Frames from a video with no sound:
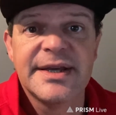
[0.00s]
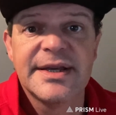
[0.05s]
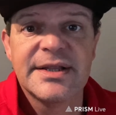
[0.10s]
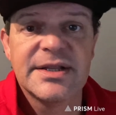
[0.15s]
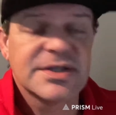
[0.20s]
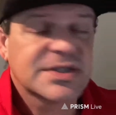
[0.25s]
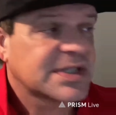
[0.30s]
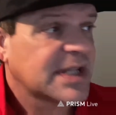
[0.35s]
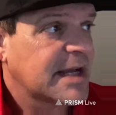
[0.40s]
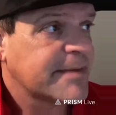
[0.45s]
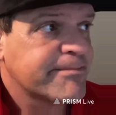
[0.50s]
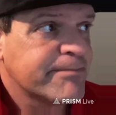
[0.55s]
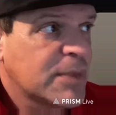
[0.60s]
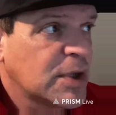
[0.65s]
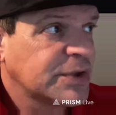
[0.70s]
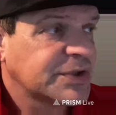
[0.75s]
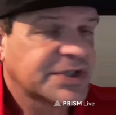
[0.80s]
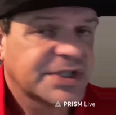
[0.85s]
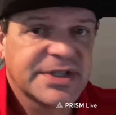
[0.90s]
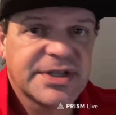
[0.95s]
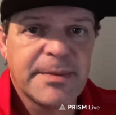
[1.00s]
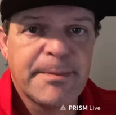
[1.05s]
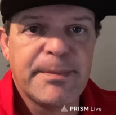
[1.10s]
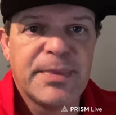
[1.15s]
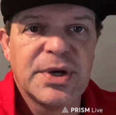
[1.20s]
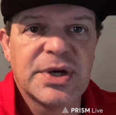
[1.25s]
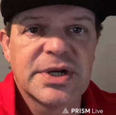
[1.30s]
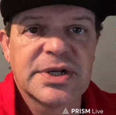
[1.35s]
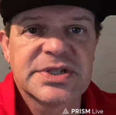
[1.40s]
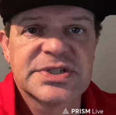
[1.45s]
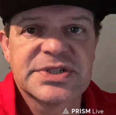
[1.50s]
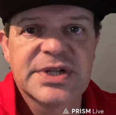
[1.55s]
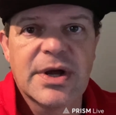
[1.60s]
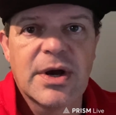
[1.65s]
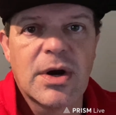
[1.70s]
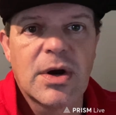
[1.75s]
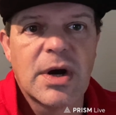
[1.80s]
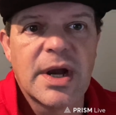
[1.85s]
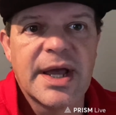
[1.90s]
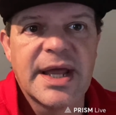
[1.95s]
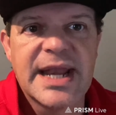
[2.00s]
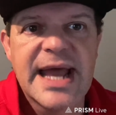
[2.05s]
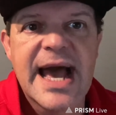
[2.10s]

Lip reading: Looks like most of the books are at